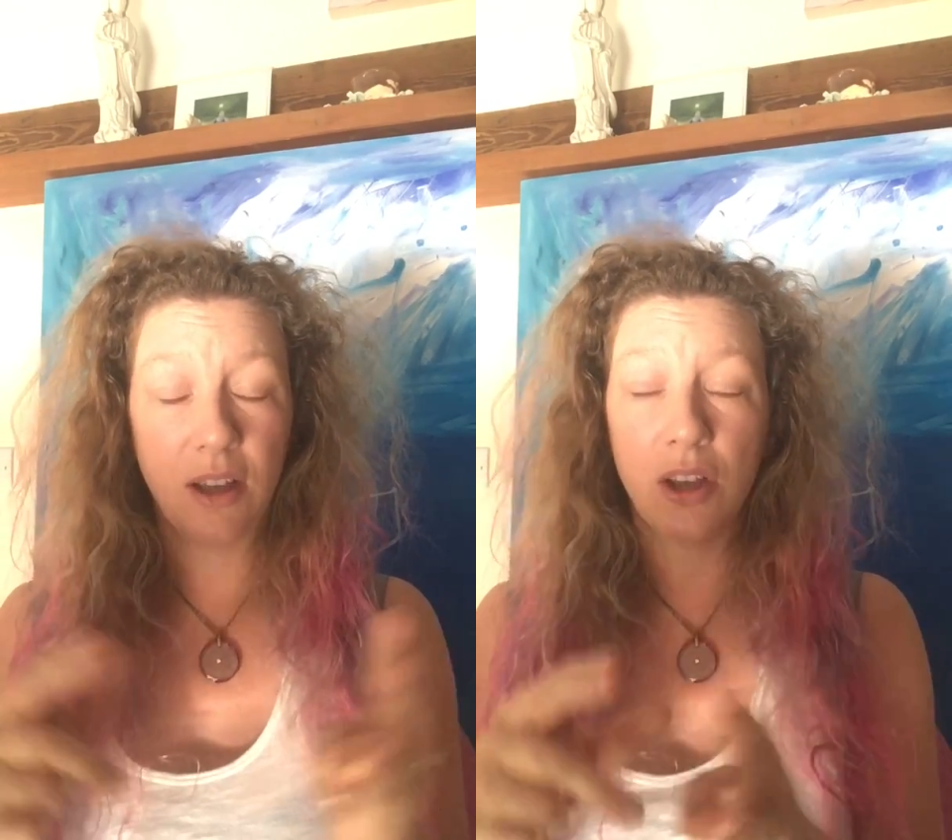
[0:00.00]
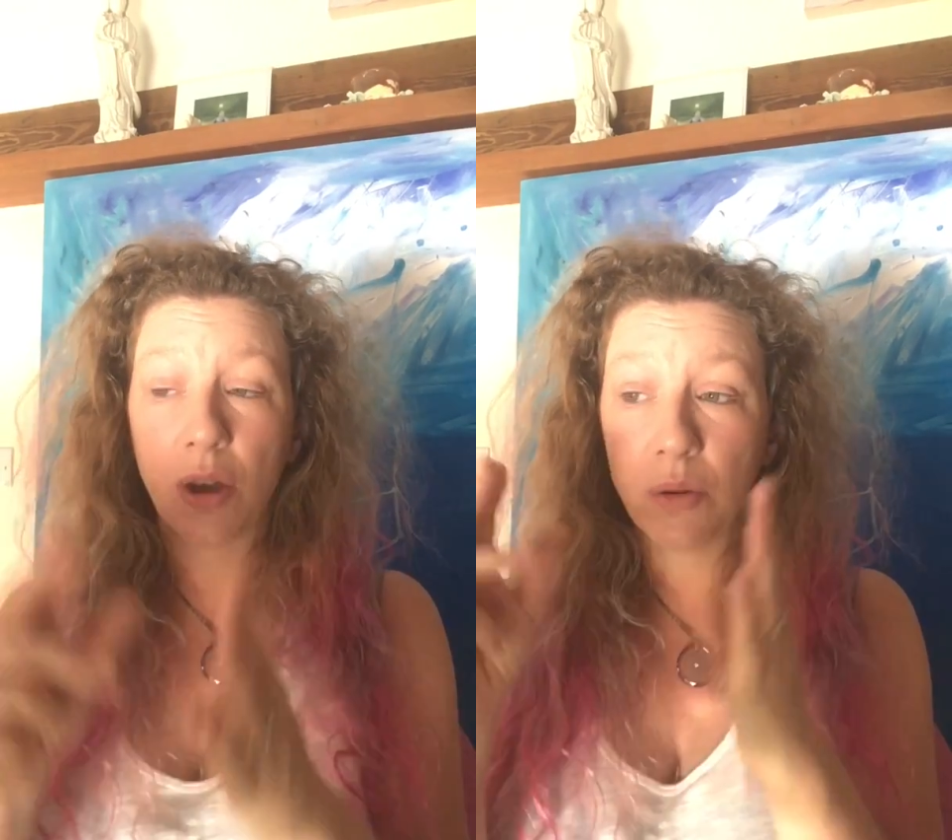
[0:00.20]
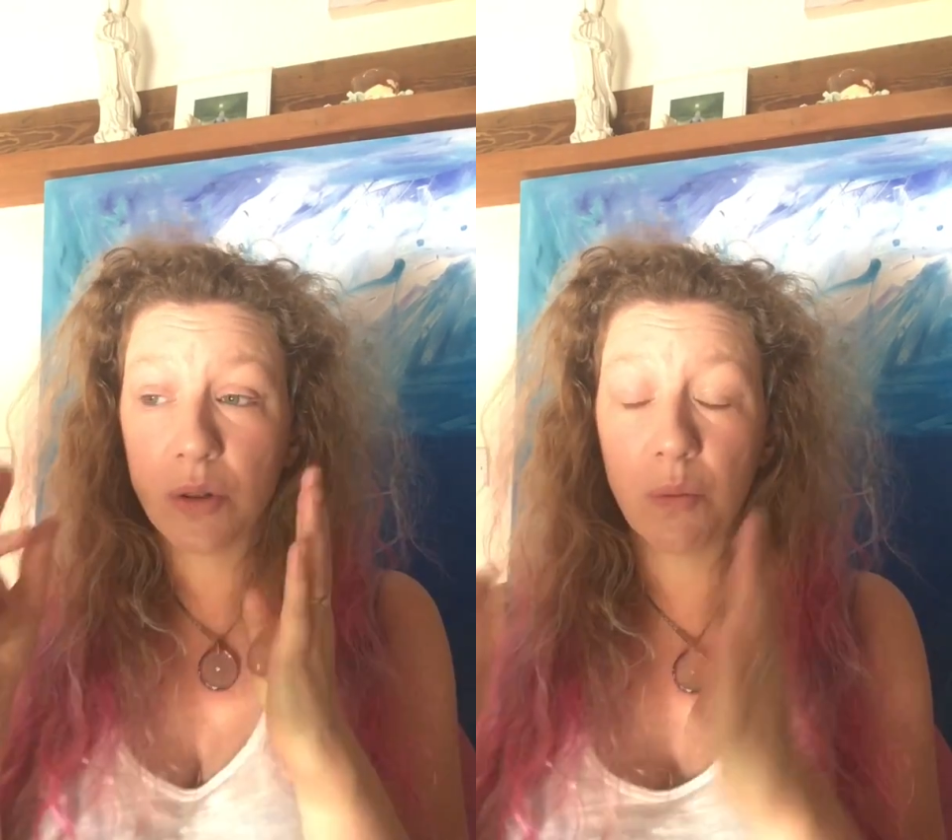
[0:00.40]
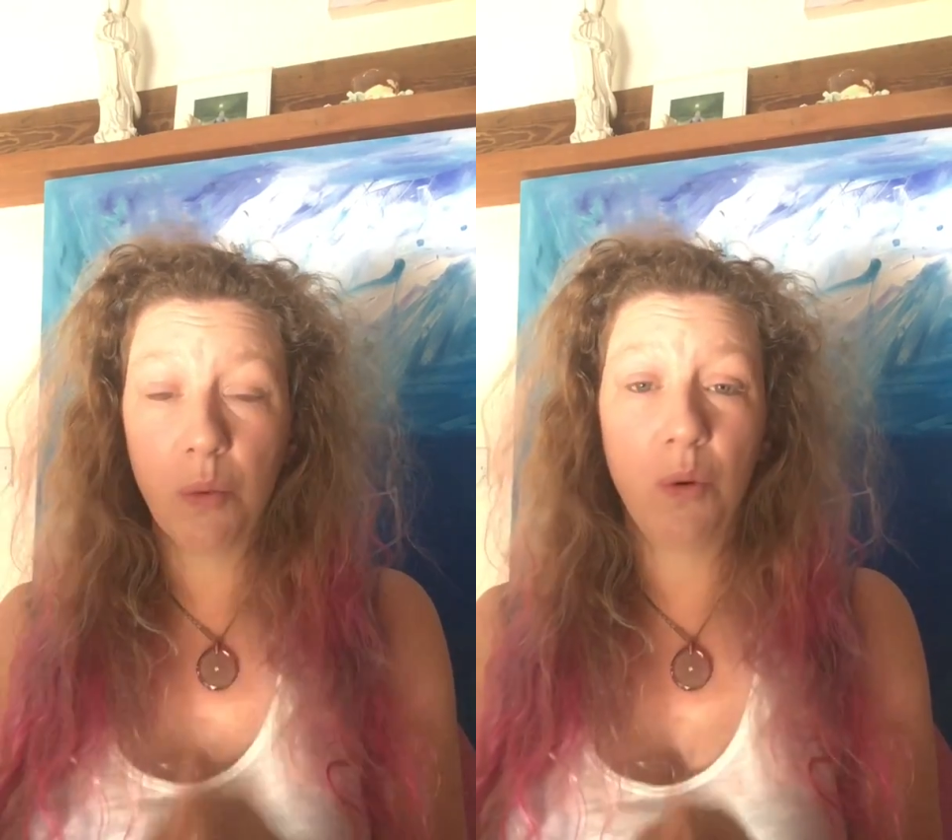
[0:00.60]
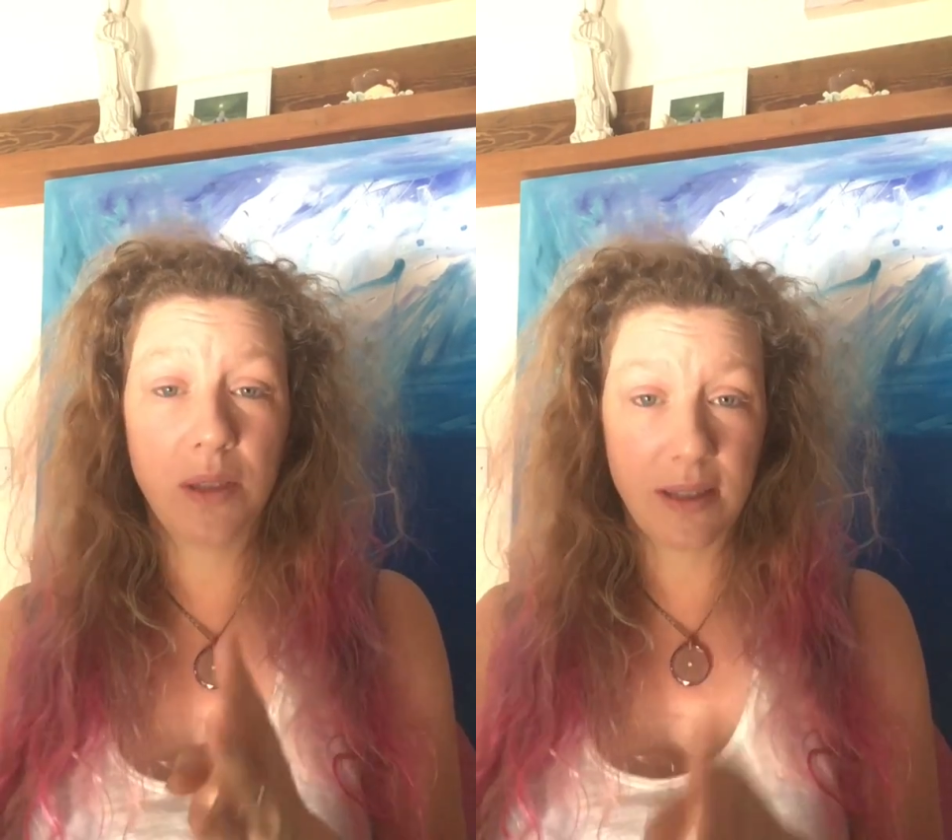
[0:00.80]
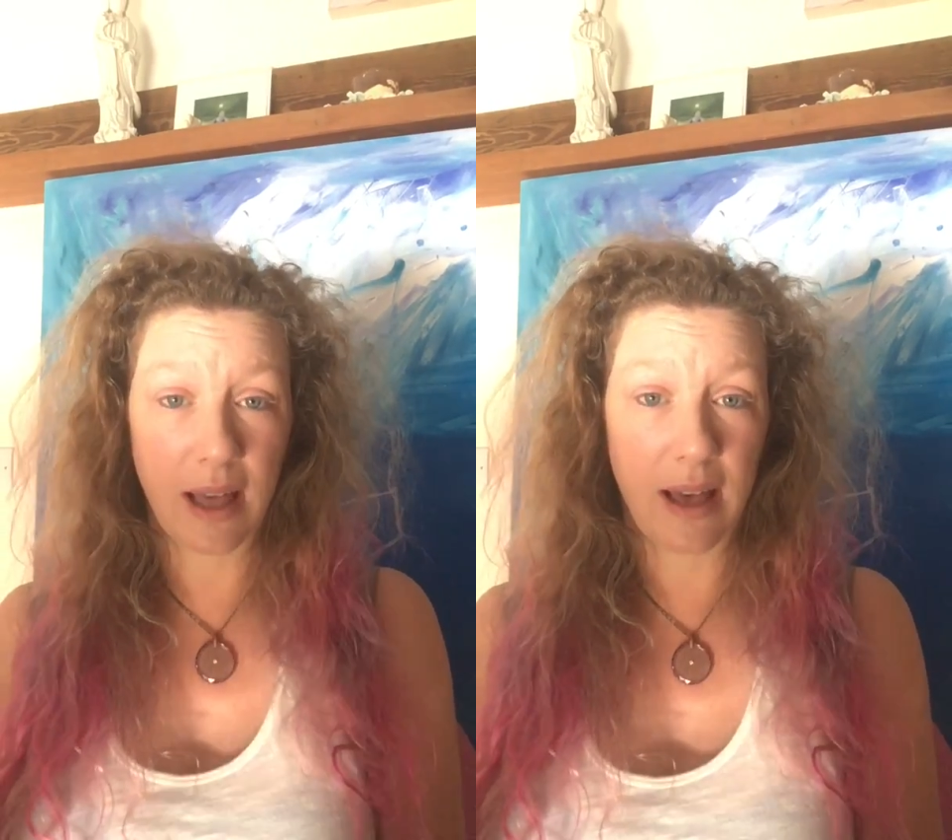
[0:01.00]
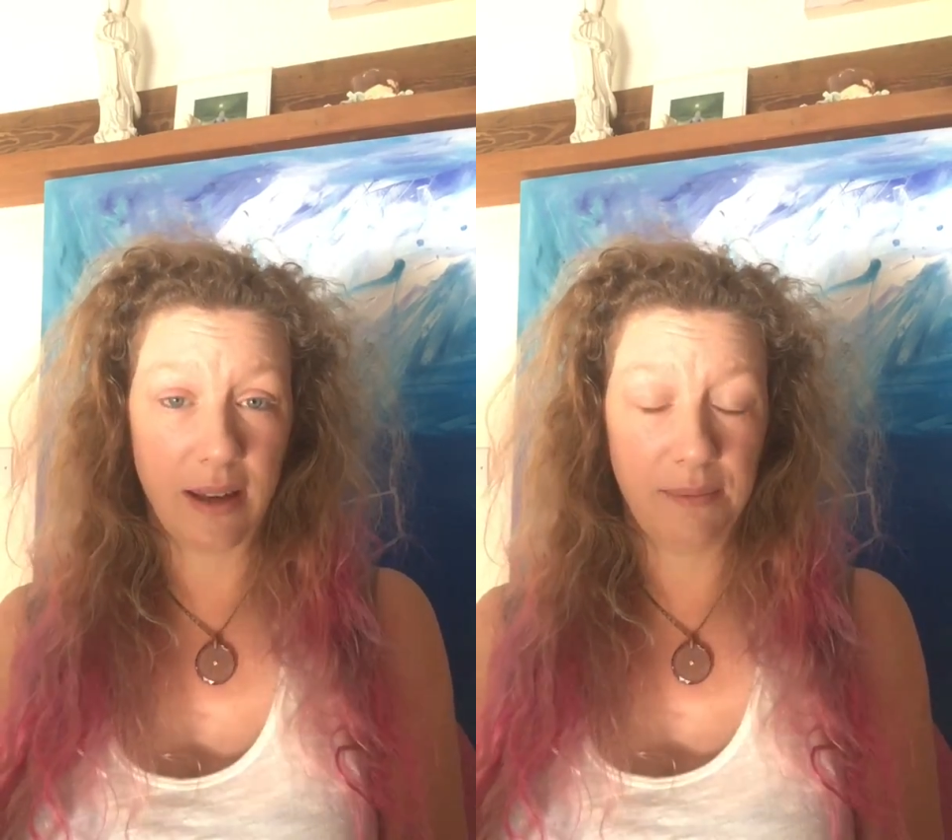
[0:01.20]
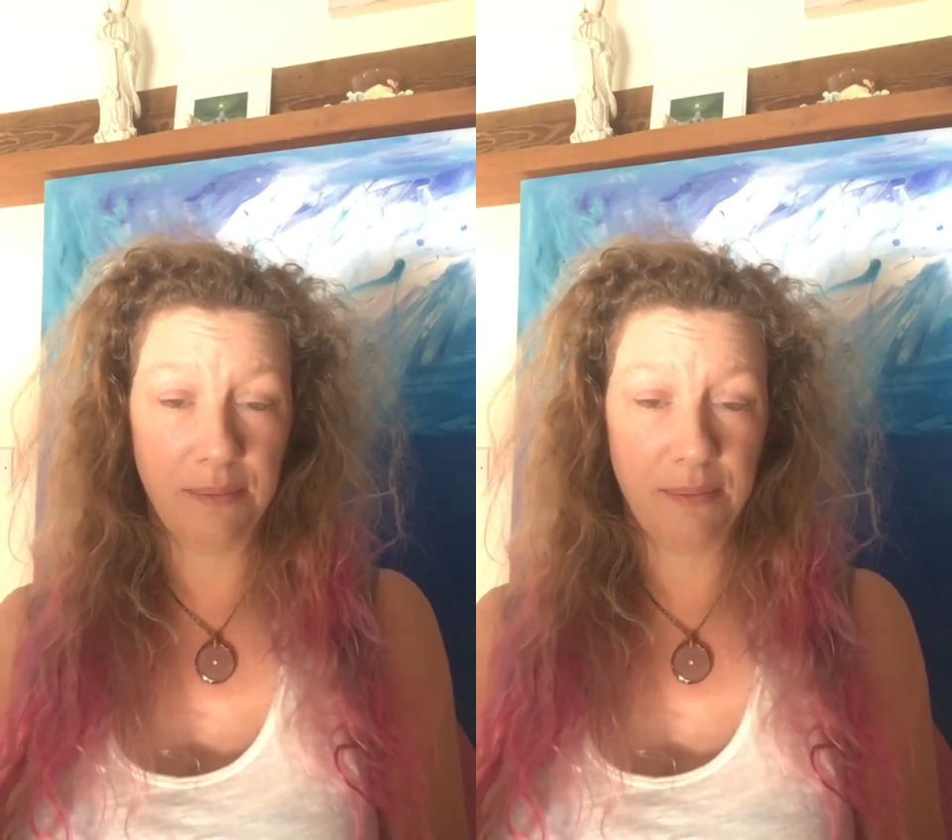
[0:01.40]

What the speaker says: go towards that,